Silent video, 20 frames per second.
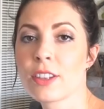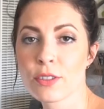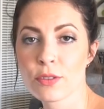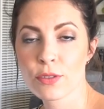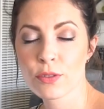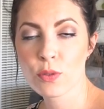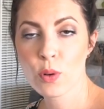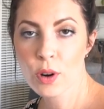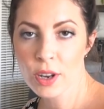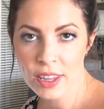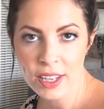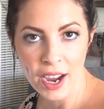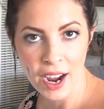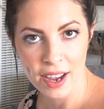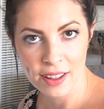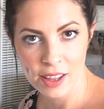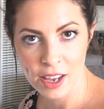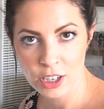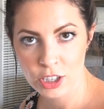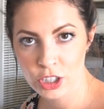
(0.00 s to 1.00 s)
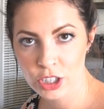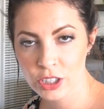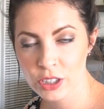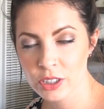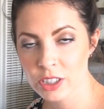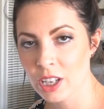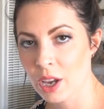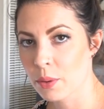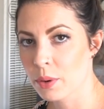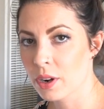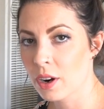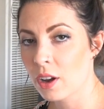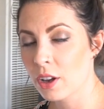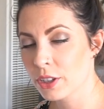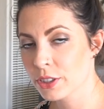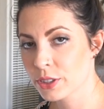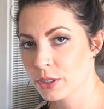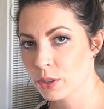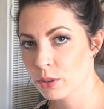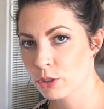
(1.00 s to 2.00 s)
And then for the eyelashes, I would
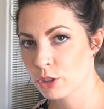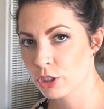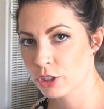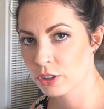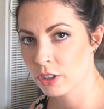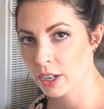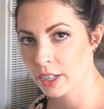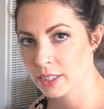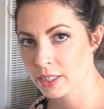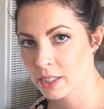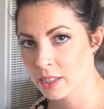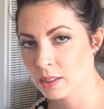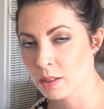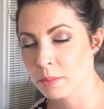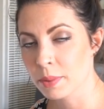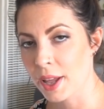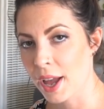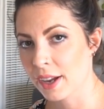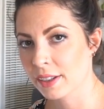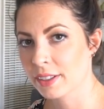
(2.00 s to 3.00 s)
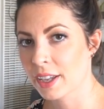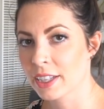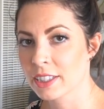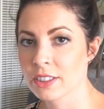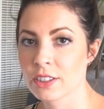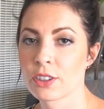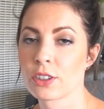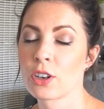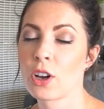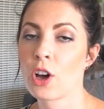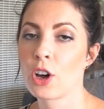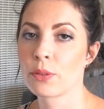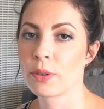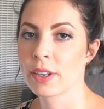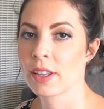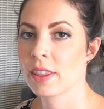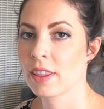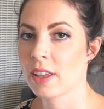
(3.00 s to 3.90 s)
also trace in the black lines that are already